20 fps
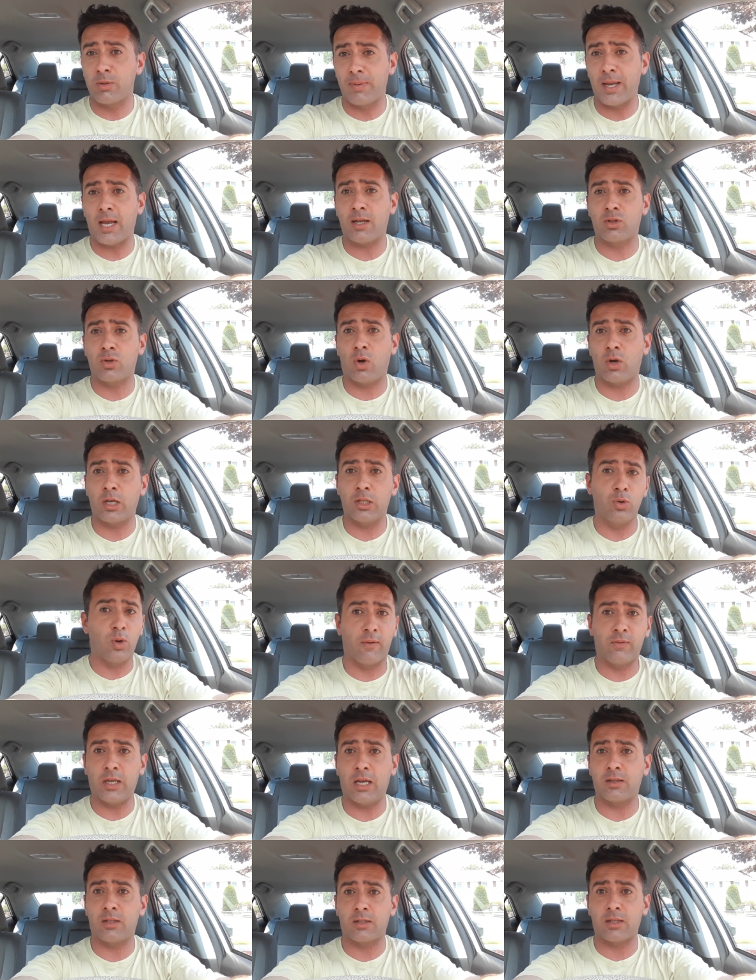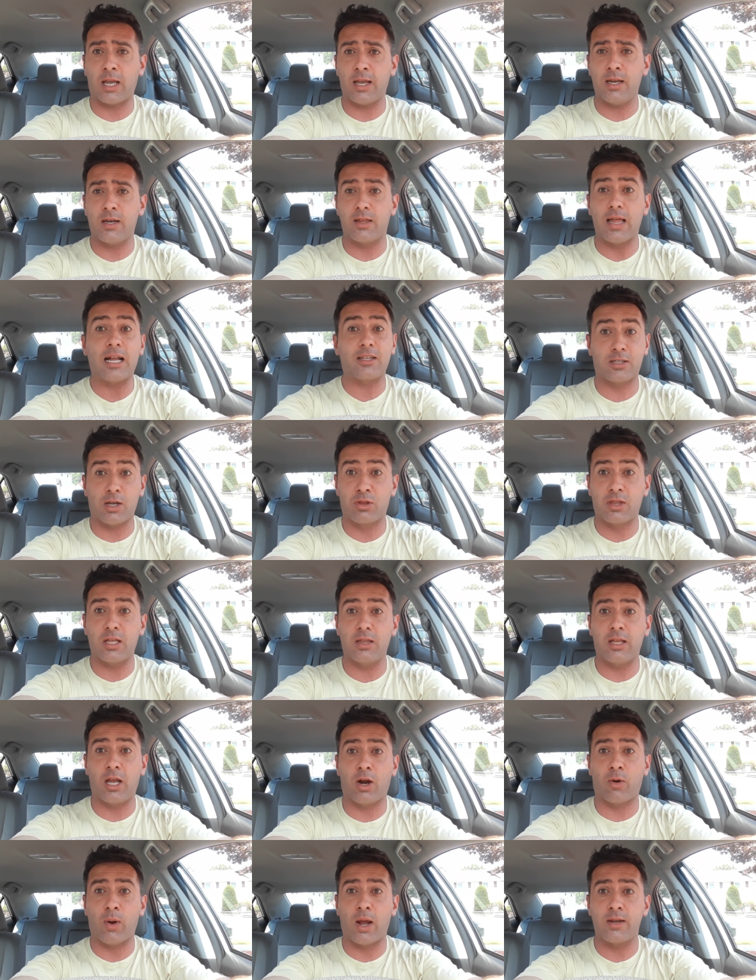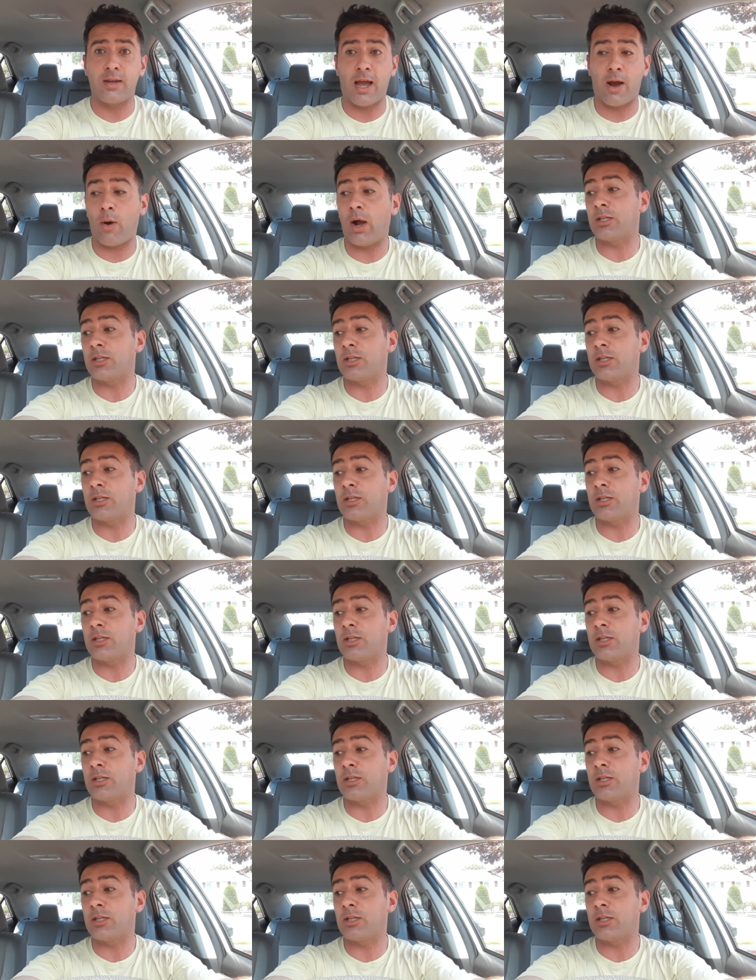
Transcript: Bad Dog, and you have the entertainer. That's how thin they are right now.